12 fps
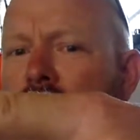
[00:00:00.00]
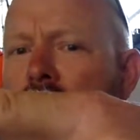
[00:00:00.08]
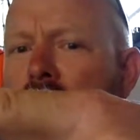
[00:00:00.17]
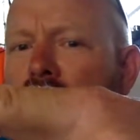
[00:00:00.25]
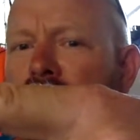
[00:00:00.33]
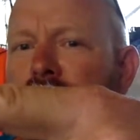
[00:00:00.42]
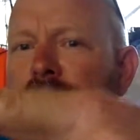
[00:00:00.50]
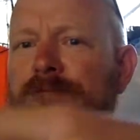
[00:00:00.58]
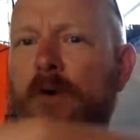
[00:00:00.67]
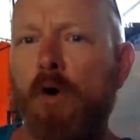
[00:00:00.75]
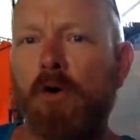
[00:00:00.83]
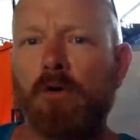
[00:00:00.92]
are
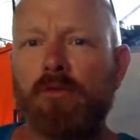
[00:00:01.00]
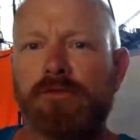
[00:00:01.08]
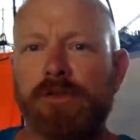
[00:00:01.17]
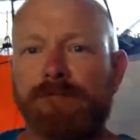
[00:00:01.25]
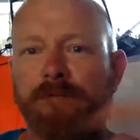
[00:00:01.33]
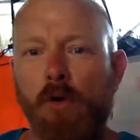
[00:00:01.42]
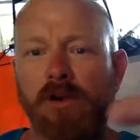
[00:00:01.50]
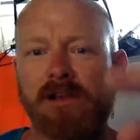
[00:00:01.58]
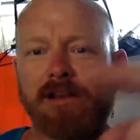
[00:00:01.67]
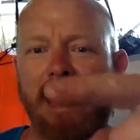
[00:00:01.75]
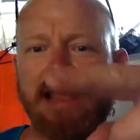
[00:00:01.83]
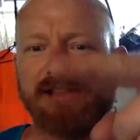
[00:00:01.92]
the
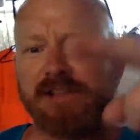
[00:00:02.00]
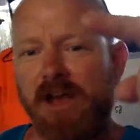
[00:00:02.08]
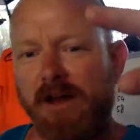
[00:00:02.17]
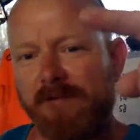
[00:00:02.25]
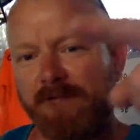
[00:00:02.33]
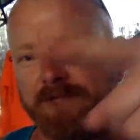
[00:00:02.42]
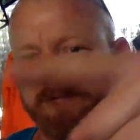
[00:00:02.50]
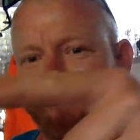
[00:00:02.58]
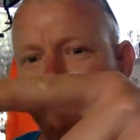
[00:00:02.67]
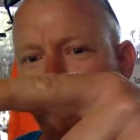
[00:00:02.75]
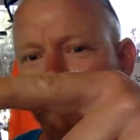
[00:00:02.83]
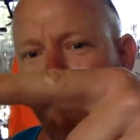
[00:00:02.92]
foiling laser
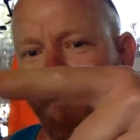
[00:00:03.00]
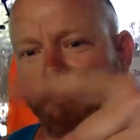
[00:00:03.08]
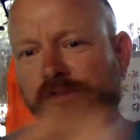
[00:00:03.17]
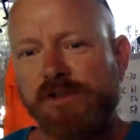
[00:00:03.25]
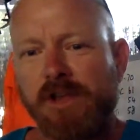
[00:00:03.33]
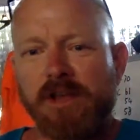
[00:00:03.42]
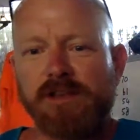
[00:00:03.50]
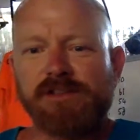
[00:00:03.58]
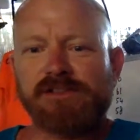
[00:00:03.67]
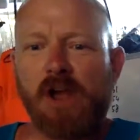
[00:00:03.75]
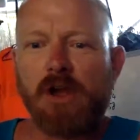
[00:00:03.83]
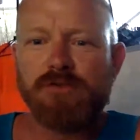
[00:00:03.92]
foils.
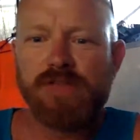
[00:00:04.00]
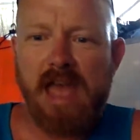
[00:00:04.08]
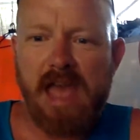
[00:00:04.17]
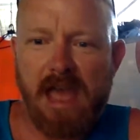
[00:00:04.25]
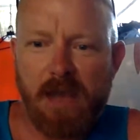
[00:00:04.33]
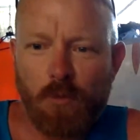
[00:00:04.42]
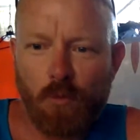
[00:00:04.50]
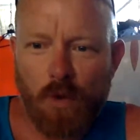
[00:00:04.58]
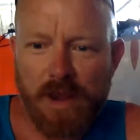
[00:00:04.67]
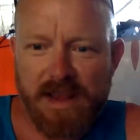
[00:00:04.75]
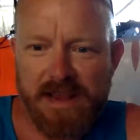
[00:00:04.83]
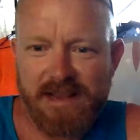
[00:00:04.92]
So there
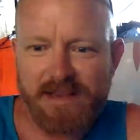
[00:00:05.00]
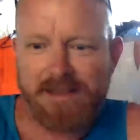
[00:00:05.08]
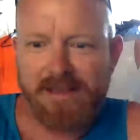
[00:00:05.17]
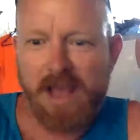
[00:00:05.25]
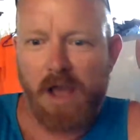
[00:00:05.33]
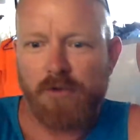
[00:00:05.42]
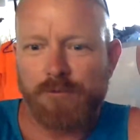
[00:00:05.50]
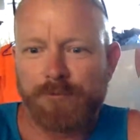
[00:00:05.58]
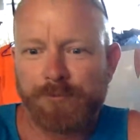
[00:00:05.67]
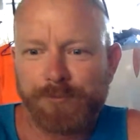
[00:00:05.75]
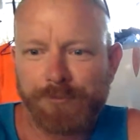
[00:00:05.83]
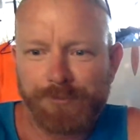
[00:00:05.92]
we go.
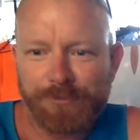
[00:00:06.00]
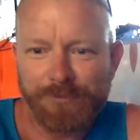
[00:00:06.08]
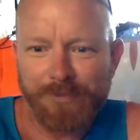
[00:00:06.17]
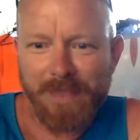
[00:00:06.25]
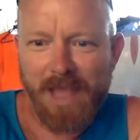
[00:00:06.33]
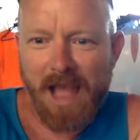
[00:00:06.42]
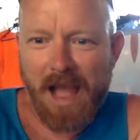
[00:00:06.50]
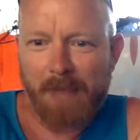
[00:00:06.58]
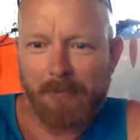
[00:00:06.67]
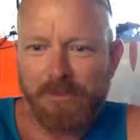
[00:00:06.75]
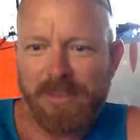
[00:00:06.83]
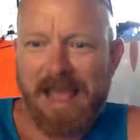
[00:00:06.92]

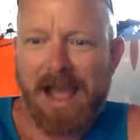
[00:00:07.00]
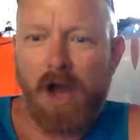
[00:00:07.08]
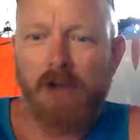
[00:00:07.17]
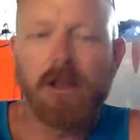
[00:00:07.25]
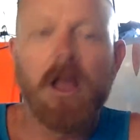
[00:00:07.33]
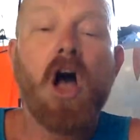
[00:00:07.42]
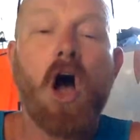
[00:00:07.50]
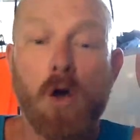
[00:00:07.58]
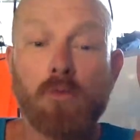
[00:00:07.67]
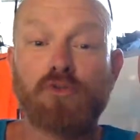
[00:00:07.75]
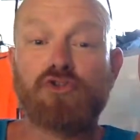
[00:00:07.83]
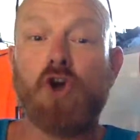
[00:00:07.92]
I'll
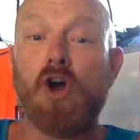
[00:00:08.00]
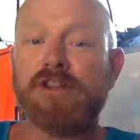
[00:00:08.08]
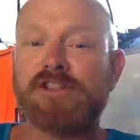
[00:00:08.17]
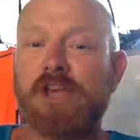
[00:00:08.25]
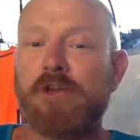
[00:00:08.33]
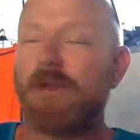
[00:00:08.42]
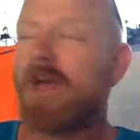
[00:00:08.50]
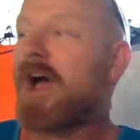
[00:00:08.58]
try to